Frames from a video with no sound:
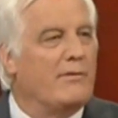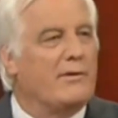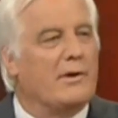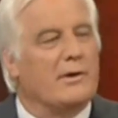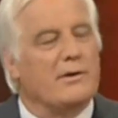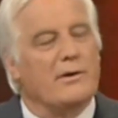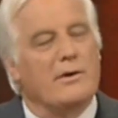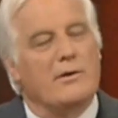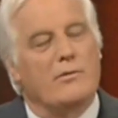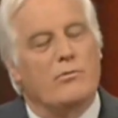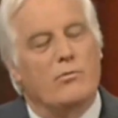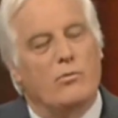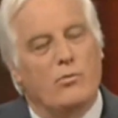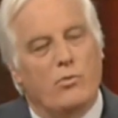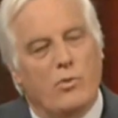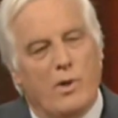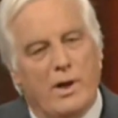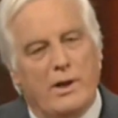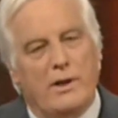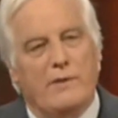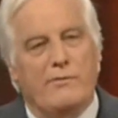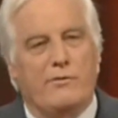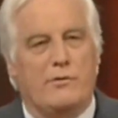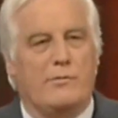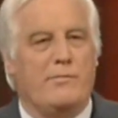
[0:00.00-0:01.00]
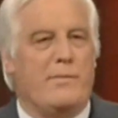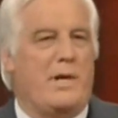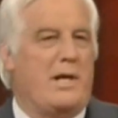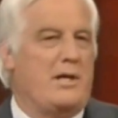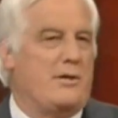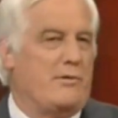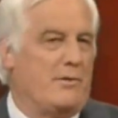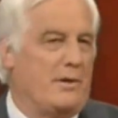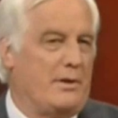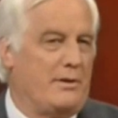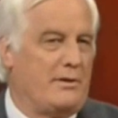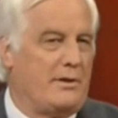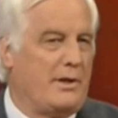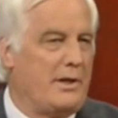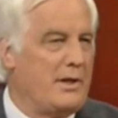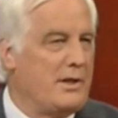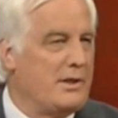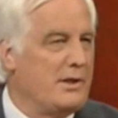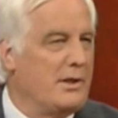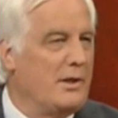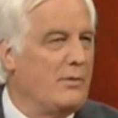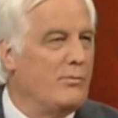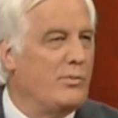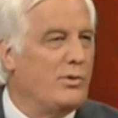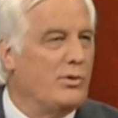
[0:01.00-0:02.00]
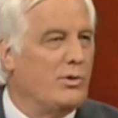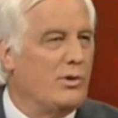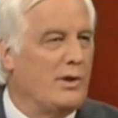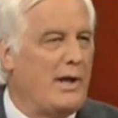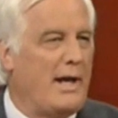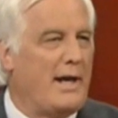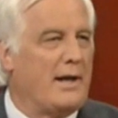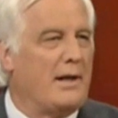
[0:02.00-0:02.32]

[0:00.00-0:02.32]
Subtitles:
We've got this wonderful measuring station in Port